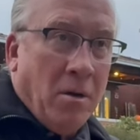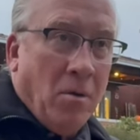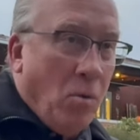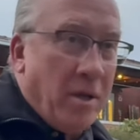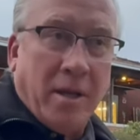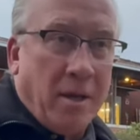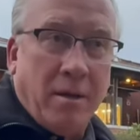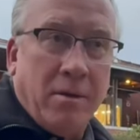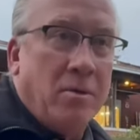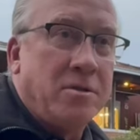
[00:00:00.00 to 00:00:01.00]
we didn't
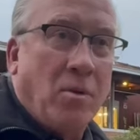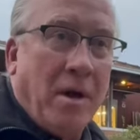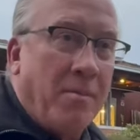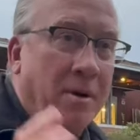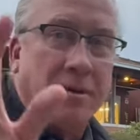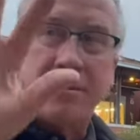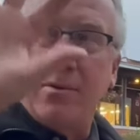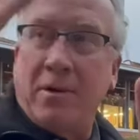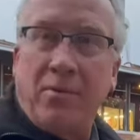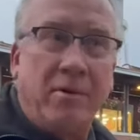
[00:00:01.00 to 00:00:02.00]
do as well because
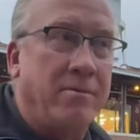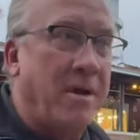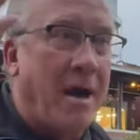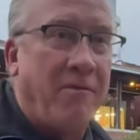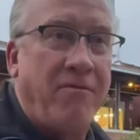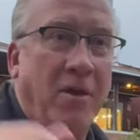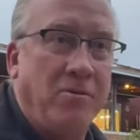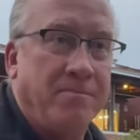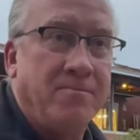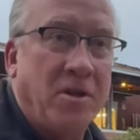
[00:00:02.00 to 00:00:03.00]
we were kind of
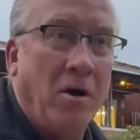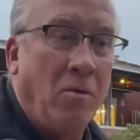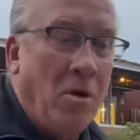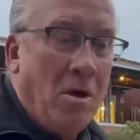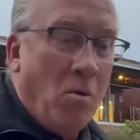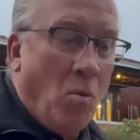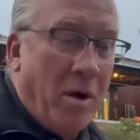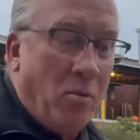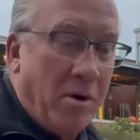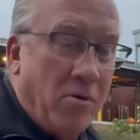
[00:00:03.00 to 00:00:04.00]
floating. So
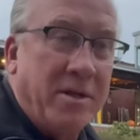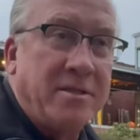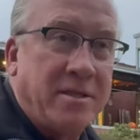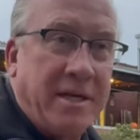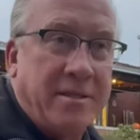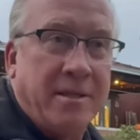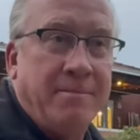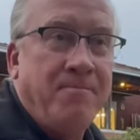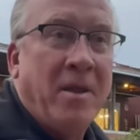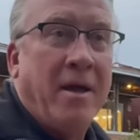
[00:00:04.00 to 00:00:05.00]
when we were in season,
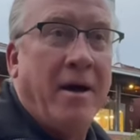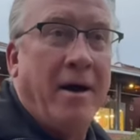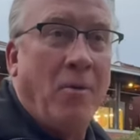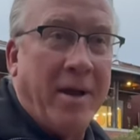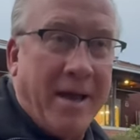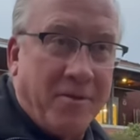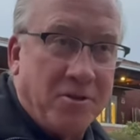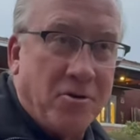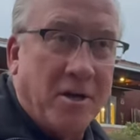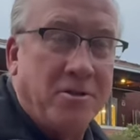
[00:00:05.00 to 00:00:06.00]
uh, we had the
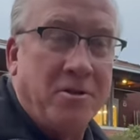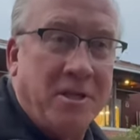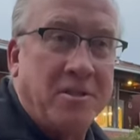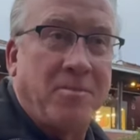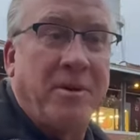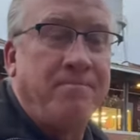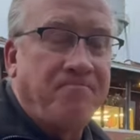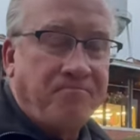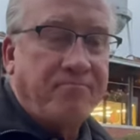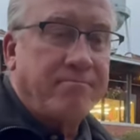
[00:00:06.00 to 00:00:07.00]
structure and discipline,
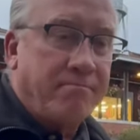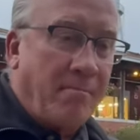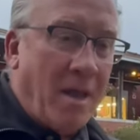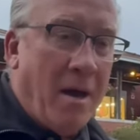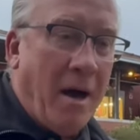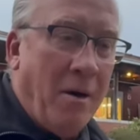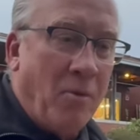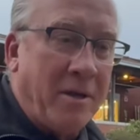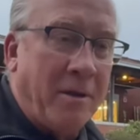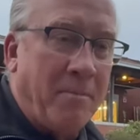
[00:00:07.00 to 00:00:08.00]
uh,
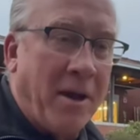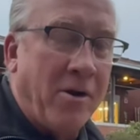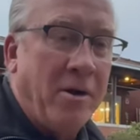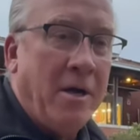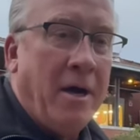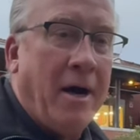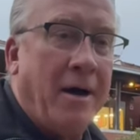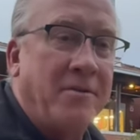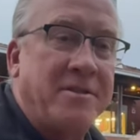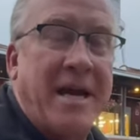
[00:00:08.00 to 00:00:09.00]
we did better. Uh,
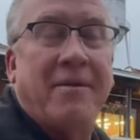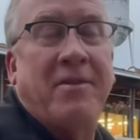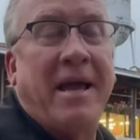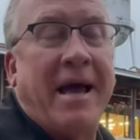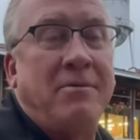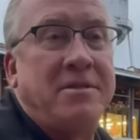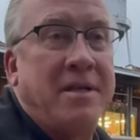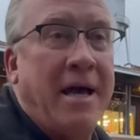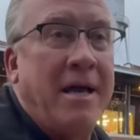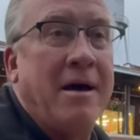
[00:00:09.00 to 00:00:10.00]
the second thing I would
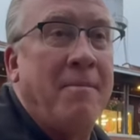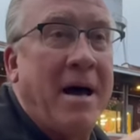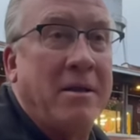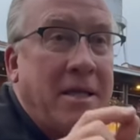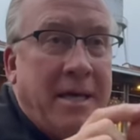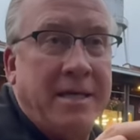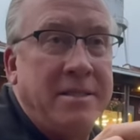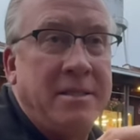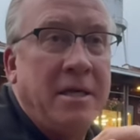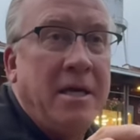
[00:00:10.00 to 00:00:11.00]
say about
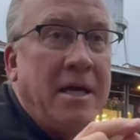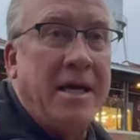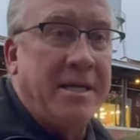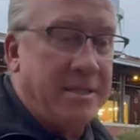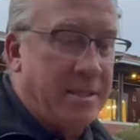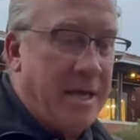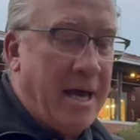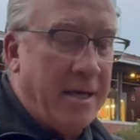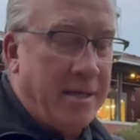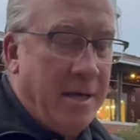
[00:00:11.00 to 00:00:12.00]
kids is
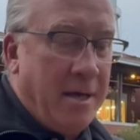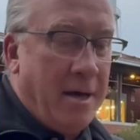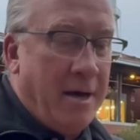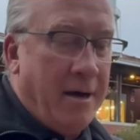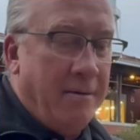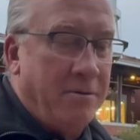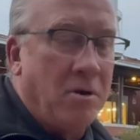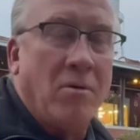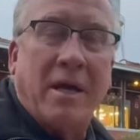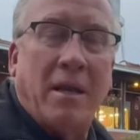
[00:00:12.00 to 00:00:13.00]
that uh,
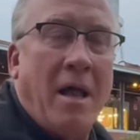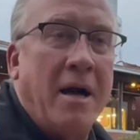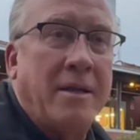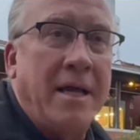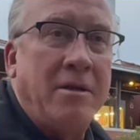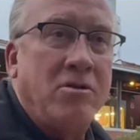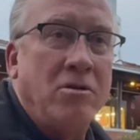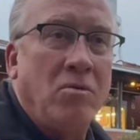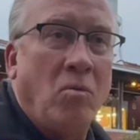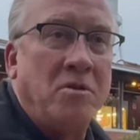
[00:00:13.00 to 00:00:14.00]
don't get locked
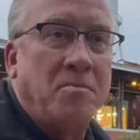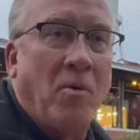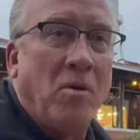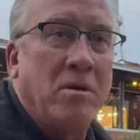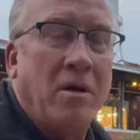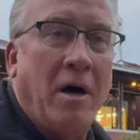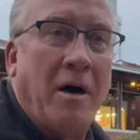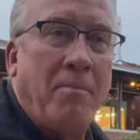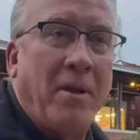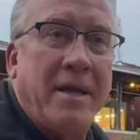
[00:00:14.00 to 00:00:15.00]
into one sport. Uh,
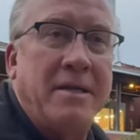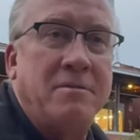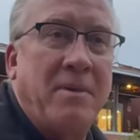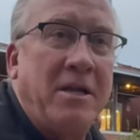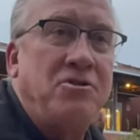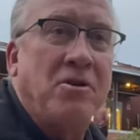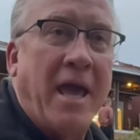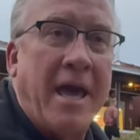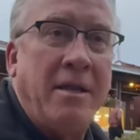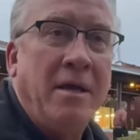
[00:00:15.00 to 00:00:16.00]
play as many as you
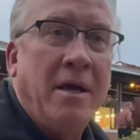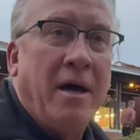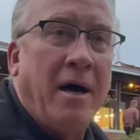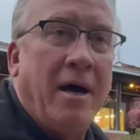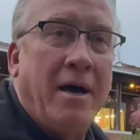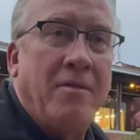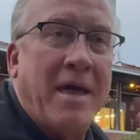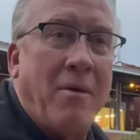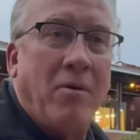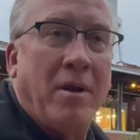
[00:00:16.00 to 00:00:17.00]
can. Uh,
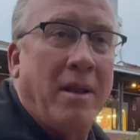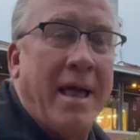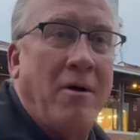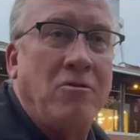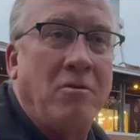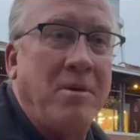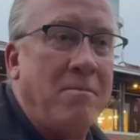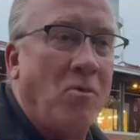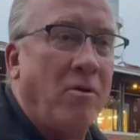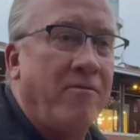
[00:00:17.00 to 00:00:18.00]
that will allow you to be
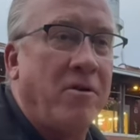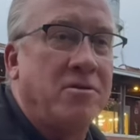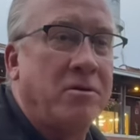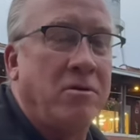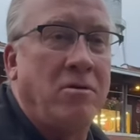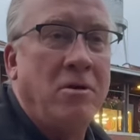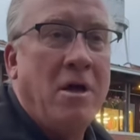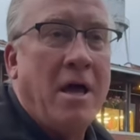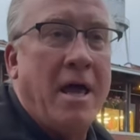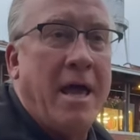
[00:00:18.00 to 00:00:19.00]
more versatile,
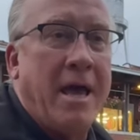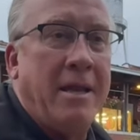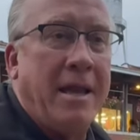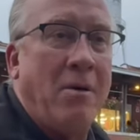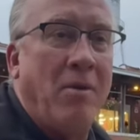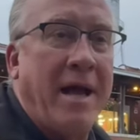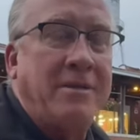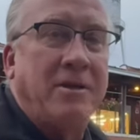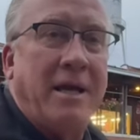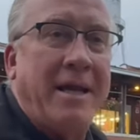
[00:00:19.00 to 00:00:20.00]
and it will
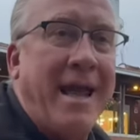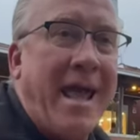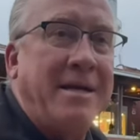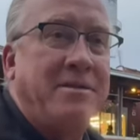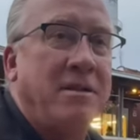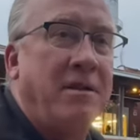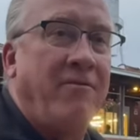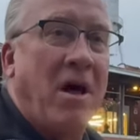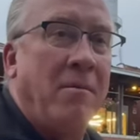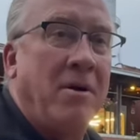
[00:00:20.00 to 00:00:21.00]
actually enhance the
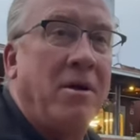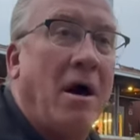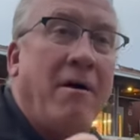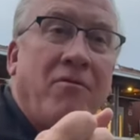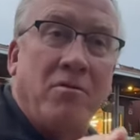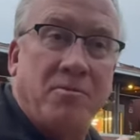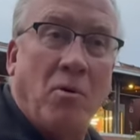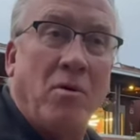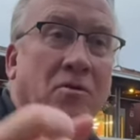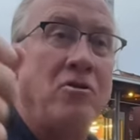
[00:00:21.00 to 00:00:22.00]
development of the
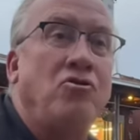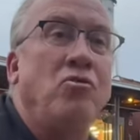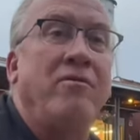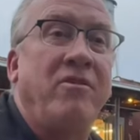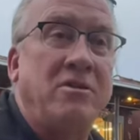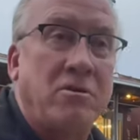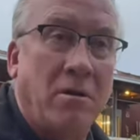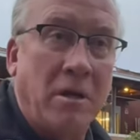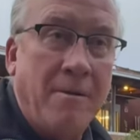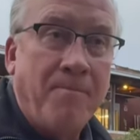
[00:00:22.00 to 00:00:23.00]
sport that you
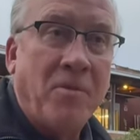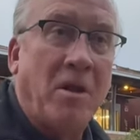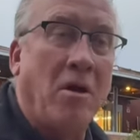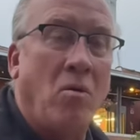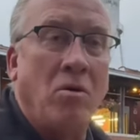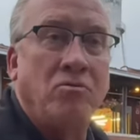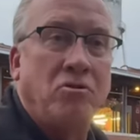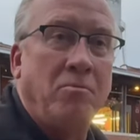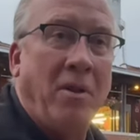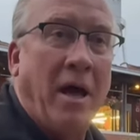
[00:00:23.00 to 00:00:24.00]
eventually go on
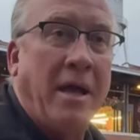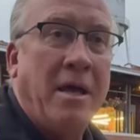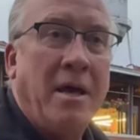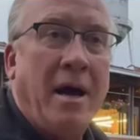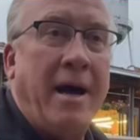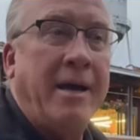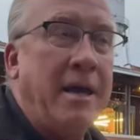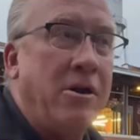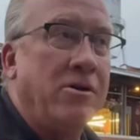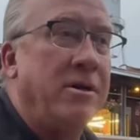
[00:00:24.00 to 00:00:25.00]
to play. I
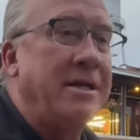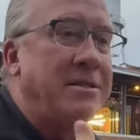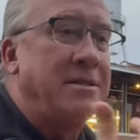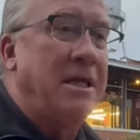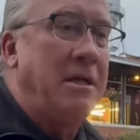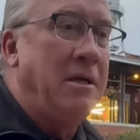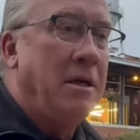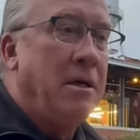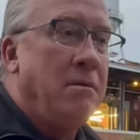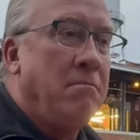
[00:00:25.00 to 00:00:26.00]
hear and see
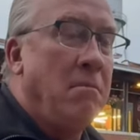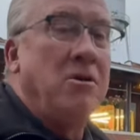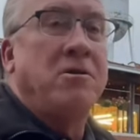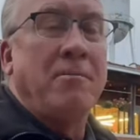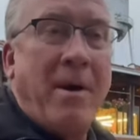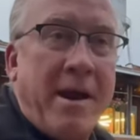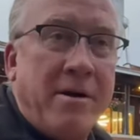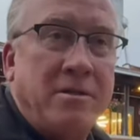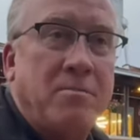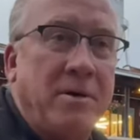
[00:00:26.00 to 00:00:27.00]
mostly
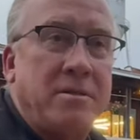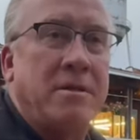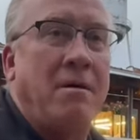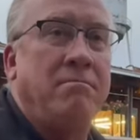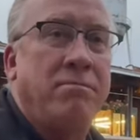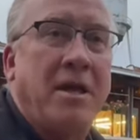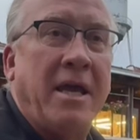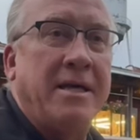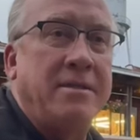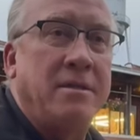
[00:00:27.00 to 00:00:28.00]
parents, but some
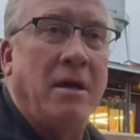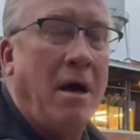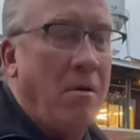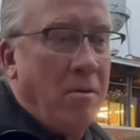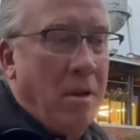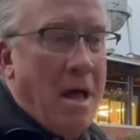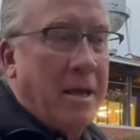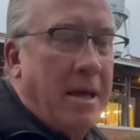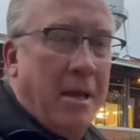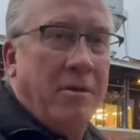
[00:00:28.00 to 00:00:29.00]
kids that I want to
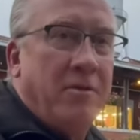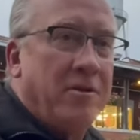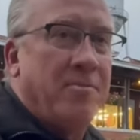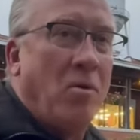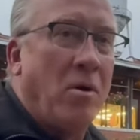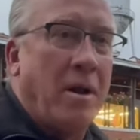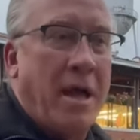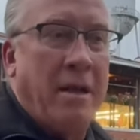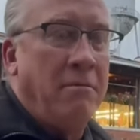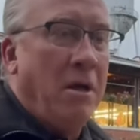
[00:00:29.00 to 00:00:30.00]
lock in on this sport
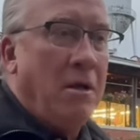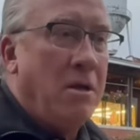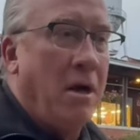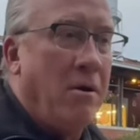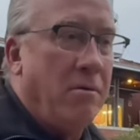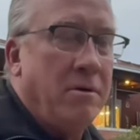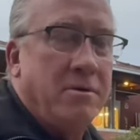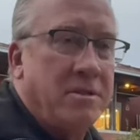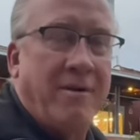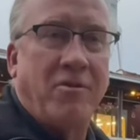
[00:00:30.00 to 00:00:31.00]
at, you know,
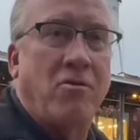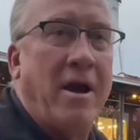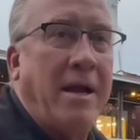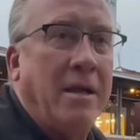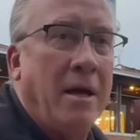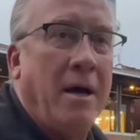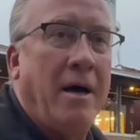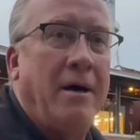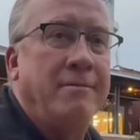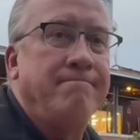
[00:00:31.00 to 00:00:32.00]
seventh grade.
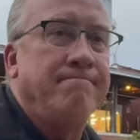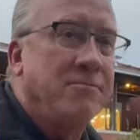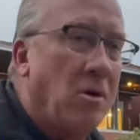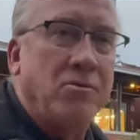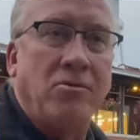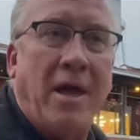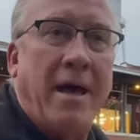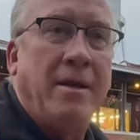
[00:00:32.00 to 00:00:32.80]
Uh, don't do that.